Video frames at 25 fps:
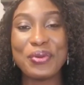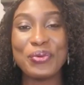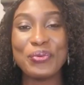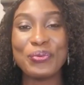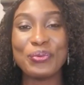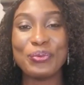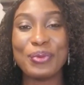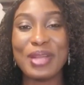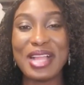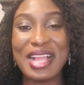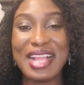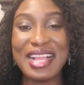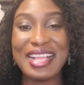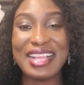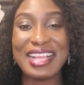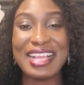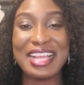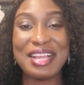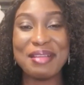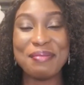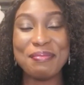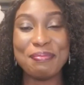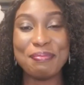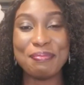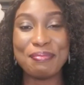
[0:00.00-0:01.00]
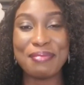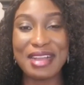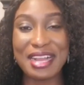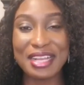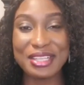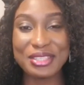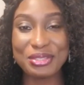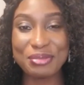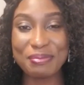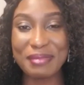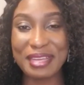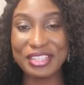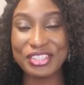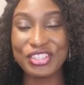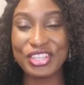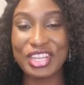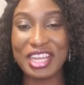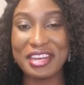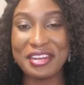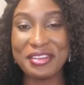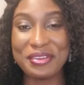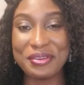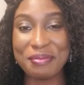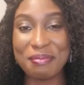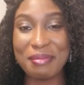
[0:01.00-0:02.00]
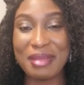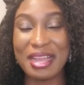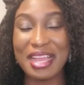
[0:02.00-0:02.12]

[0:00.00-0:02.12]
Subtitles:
everyone, welcome back to my channel.